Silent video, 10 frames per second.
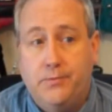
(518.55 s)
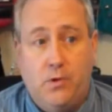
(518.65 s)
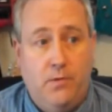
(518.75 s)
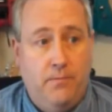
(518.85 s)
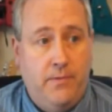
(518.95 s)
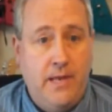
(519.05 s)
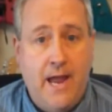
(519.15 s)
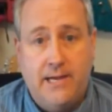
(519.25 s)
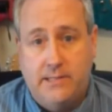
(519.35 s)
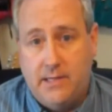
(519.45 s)
Well,
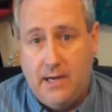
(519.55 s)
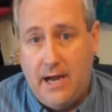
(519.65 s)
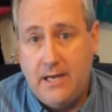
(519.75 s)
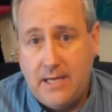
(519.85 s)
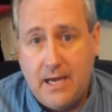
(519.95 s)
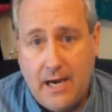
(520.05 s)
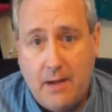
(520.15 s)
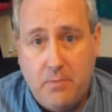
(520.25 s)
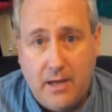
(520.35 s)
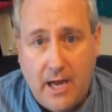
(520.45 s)
next, I take an
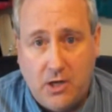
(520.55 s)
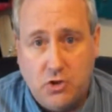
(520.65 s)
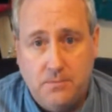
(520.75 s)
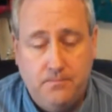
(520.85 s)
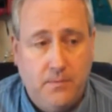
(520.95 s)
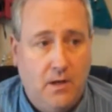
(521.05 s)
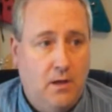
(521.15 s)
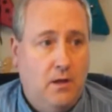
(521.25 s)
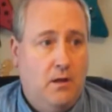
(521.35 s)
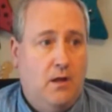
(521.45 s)
application.
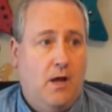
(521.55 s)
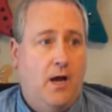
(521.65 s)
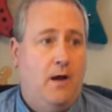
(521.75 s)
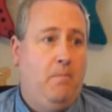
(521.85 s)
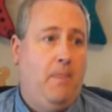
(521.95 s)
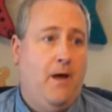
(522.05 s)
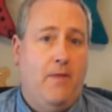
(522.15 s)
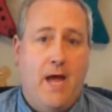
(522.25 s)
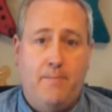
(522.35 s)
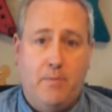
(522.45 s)
Uh,
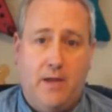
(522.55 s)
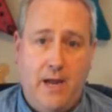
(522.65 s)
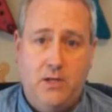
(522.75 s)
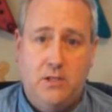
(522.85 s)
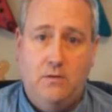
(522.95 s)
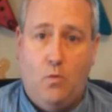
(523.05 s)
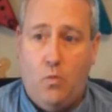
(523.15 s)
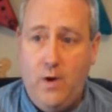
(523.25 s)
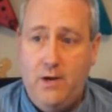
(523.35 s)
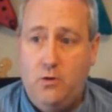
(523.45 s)
now, the
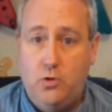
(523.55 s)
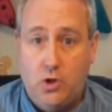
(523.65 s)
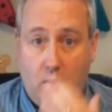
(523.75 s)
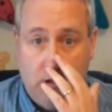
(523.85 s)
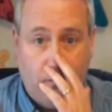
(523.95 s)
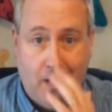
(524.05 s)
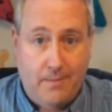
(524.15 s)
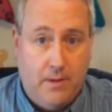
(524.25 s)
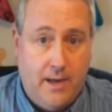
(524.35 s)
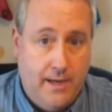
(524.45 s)
application, we do charge for
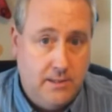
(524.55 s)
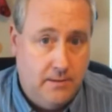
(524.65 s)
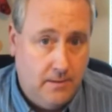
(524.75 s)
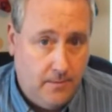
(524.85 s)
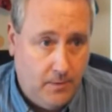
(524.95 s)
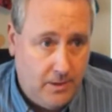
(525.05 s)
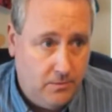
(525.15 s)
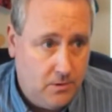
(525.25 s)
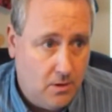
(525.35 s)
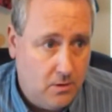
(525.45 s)
application. We
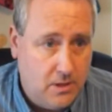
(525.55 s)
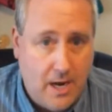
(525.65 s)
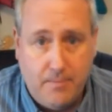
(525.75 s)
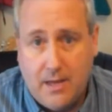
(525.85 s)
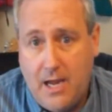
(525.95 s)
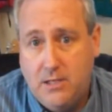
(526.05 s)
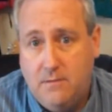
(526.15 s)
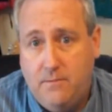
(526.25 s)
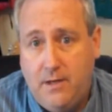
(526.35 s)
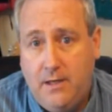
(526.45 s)
do charge an
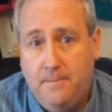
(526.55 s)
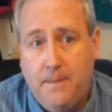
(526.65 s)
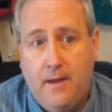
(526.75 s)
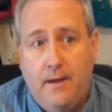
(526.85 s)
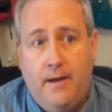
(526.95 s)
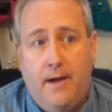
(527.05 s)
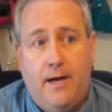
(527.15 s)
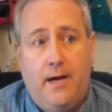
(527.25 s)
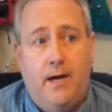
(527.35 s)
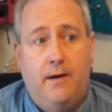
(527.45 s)
application fee.
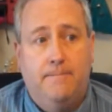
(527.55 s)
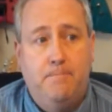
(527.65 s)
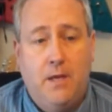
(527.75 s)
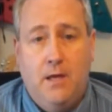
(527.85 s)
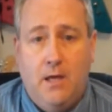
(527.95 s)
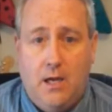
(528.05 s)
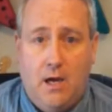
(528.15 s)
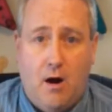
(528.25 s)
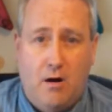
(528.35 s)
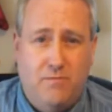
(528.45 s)
Uh,
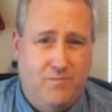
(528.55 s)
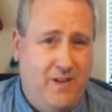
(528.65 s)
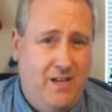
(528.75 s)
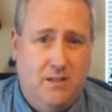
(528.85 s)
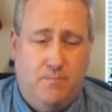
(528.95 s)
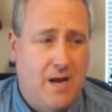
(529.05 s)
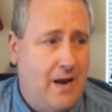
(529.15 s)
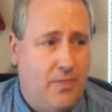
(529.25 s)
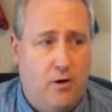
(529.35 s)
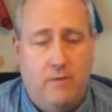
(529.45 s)
our fee is
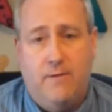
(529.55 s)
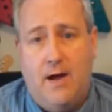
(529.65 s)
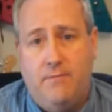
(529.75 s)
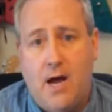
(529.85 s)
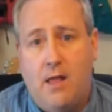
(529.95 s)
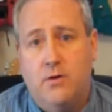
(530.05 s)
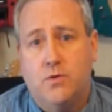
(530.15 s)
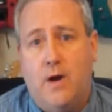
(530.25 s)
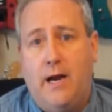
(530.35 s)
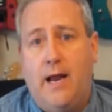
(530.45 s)
about
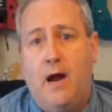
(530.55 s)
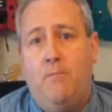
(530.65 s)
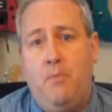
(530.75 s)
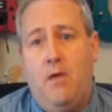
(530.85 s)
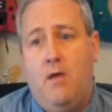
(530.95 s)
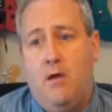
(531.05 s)
$35 right now.